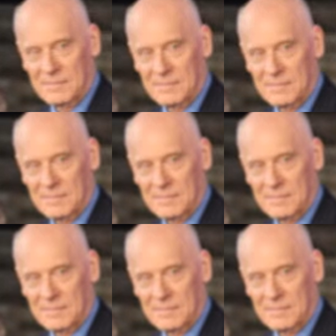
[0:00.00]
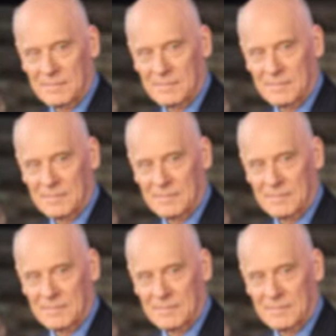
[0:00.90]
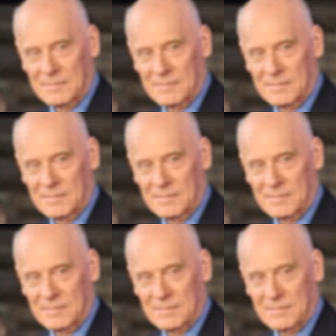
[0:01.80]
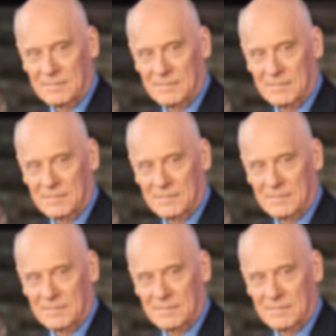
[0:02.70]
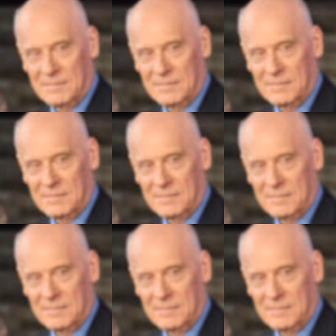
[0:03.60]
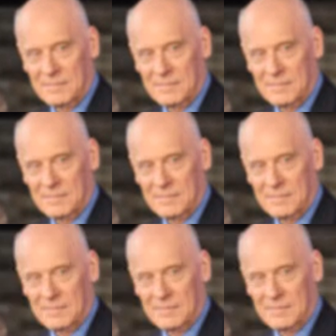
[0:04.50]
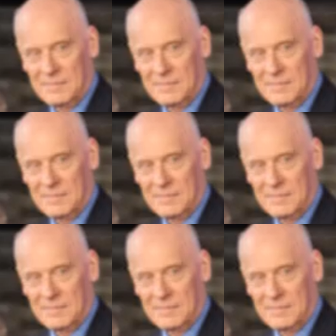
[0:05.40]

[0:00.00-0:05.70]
No words are spoken by the person on screen.